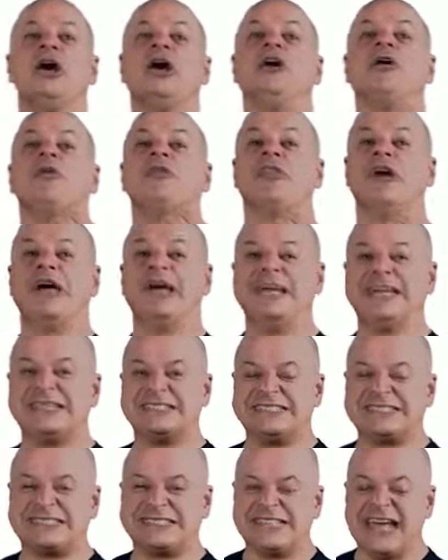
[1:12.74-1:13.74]
the
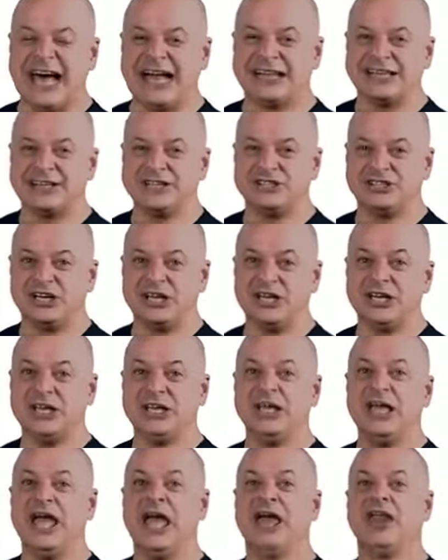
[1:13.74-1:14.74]
histology
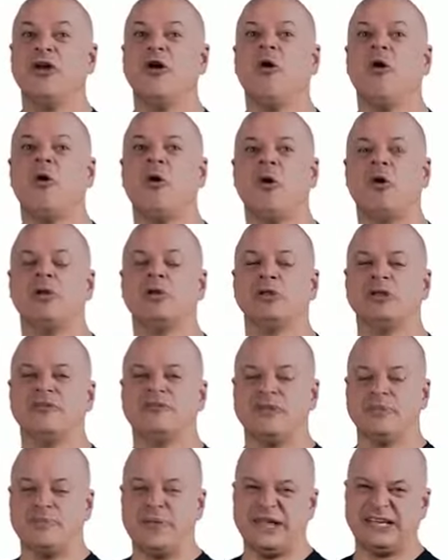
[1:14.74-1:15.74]
and all of the
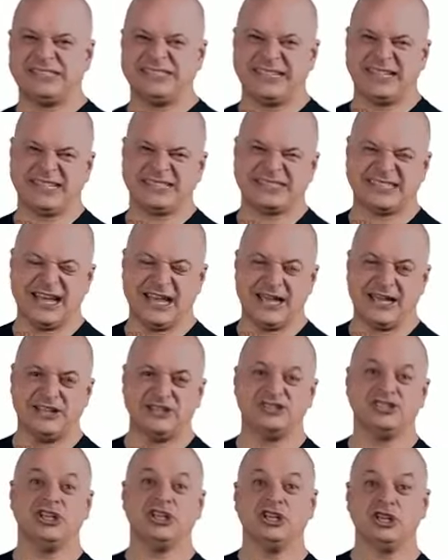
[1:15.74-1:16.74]
basic science
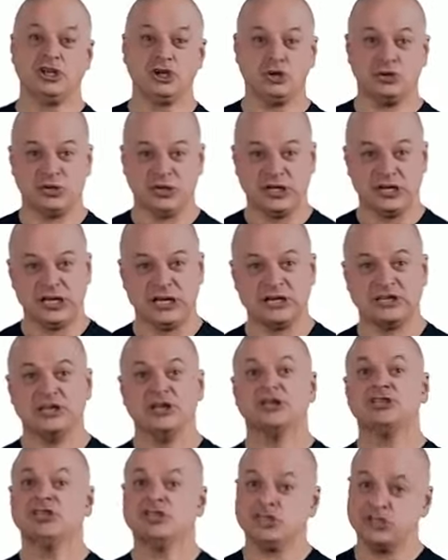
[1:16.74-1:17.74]
that you need
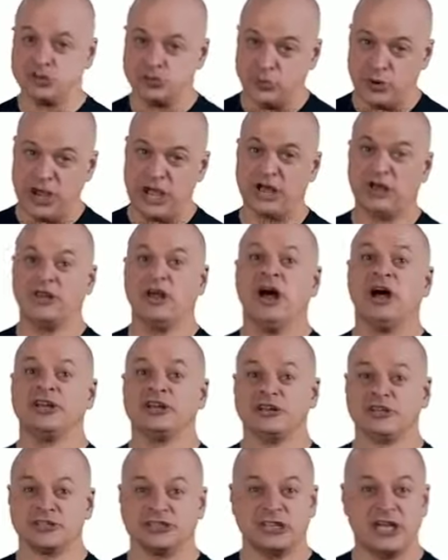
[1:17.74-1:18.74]
to do well on
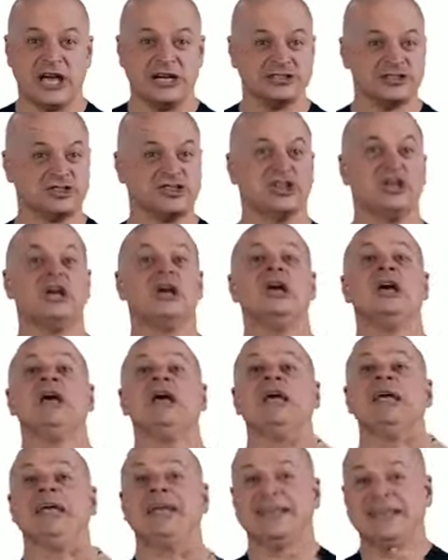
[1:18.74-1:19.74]
your test.
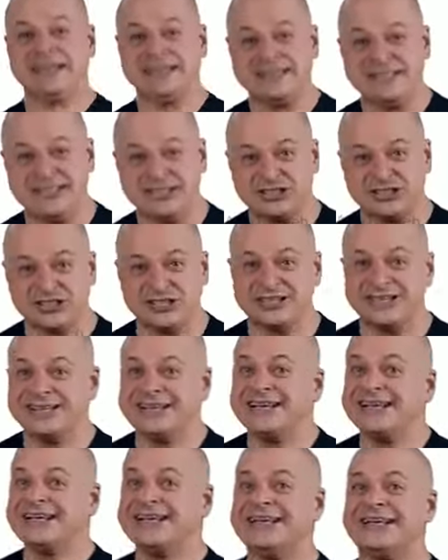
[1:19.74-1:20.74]
In addition,
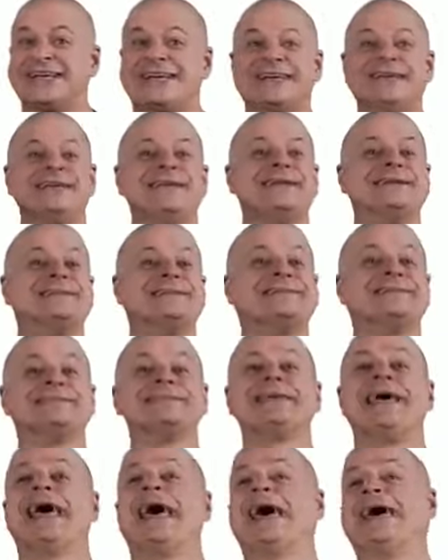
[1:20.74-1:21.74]
it is
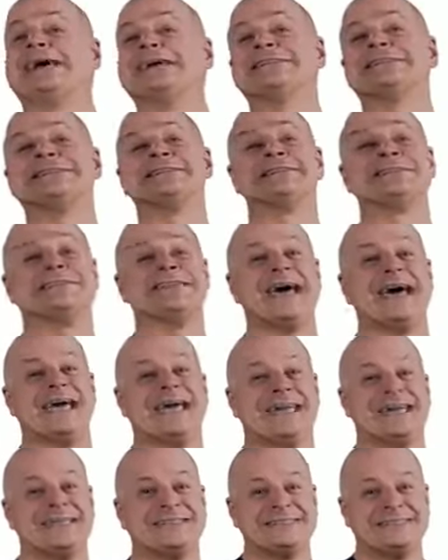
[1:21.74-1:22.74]

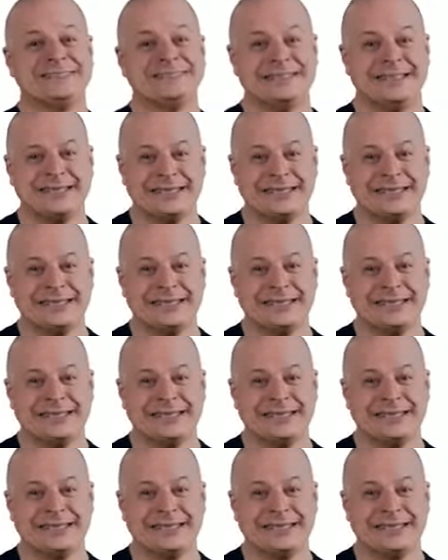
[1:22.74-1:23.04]
exciting.